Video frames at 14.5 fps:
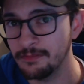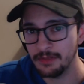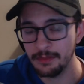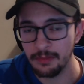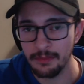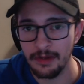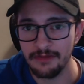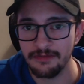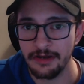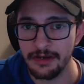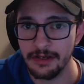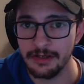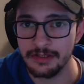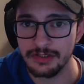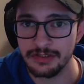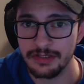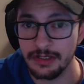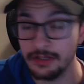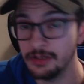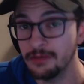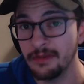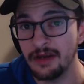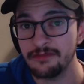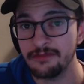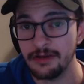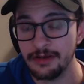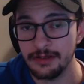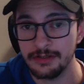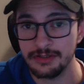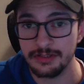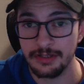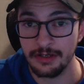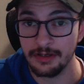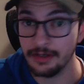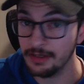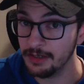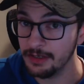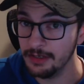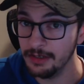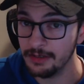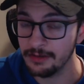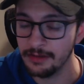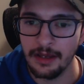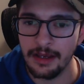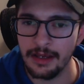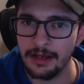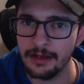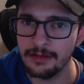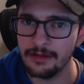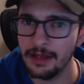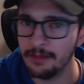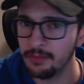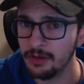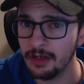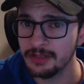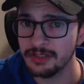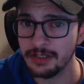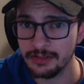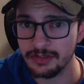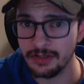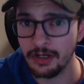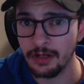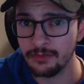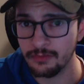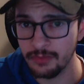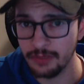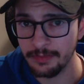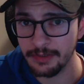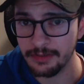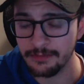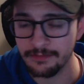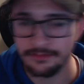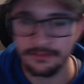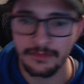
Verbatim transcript: People might find it interesting. You might find it interesting. And I did. And that project is called Ribbit.